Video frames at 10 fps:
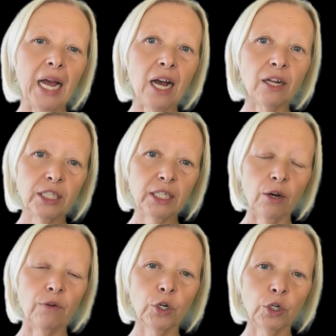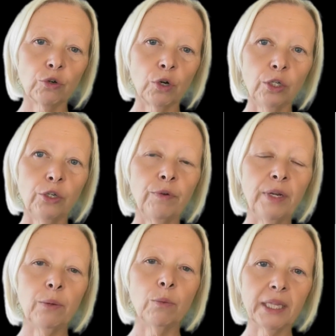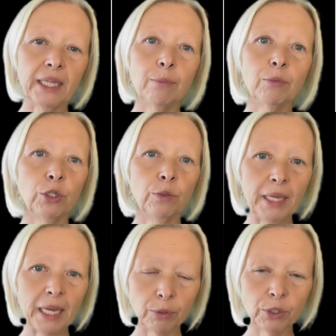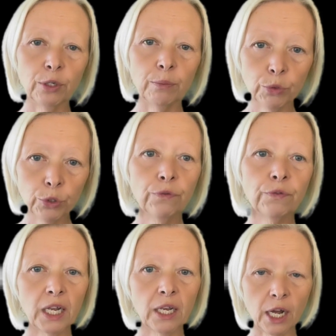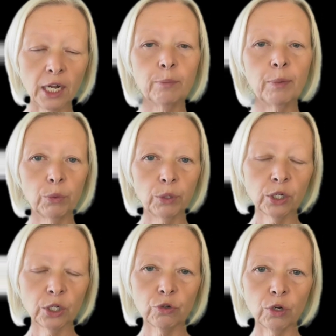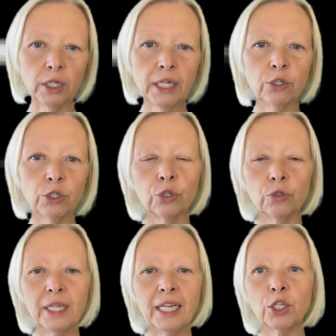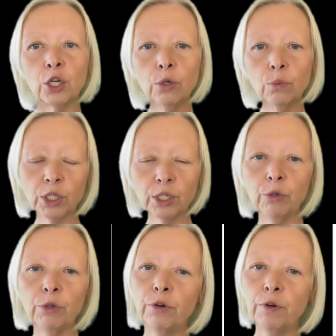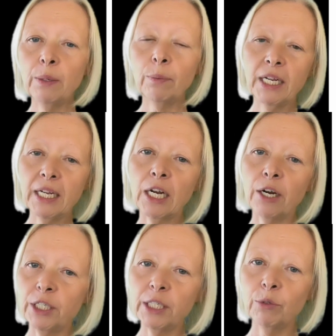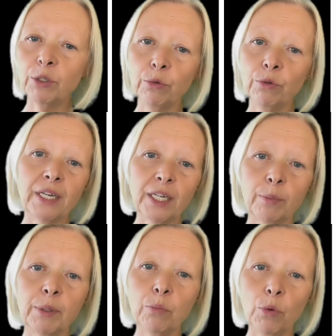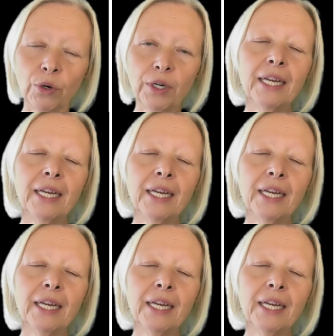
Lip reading: out of control, you really want them to be able to move a lot but with control. And your children that don't want to move, you really want to encourage them to move a little bit more.